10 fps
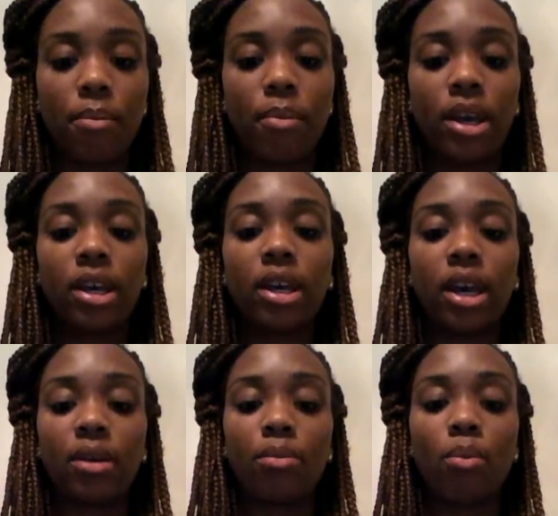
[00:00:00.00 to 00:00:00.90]
making
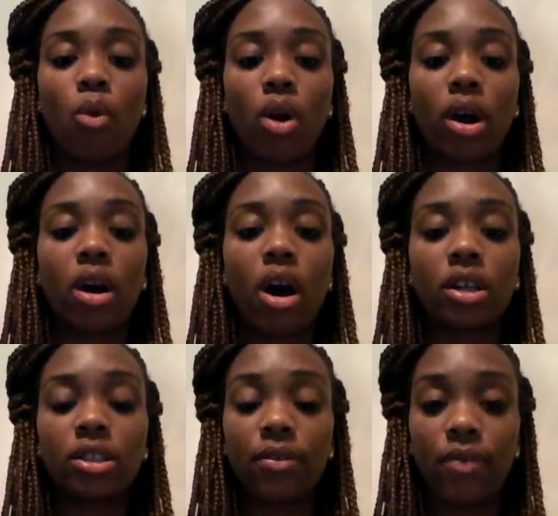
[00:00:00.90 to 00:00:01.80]
it more
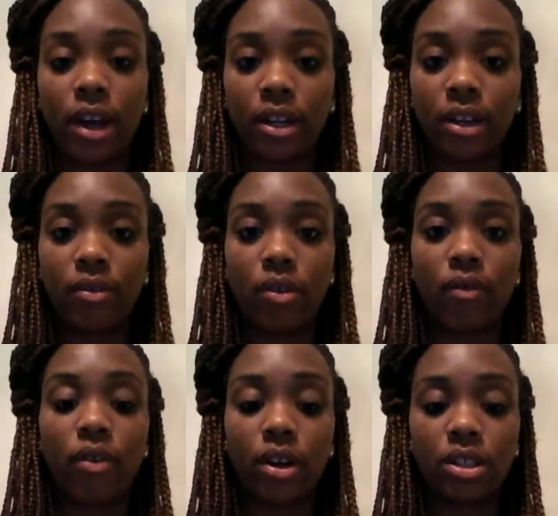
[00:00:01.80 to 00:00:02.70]
cost effective
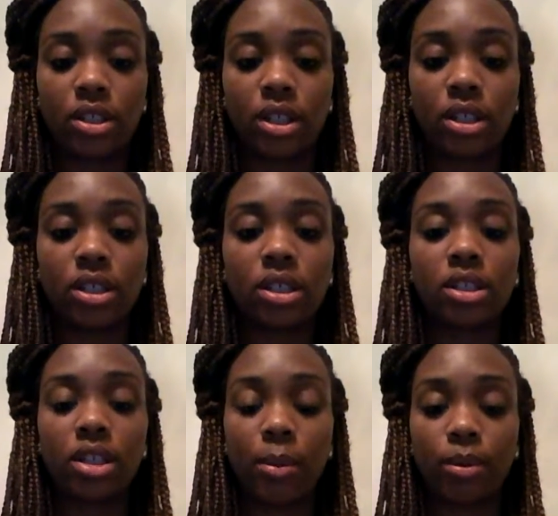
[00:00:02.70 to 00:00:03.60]
versus
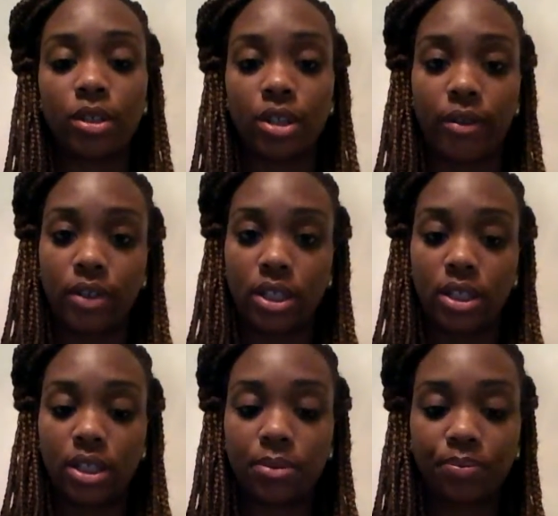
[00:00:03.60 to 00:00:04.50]
separate services,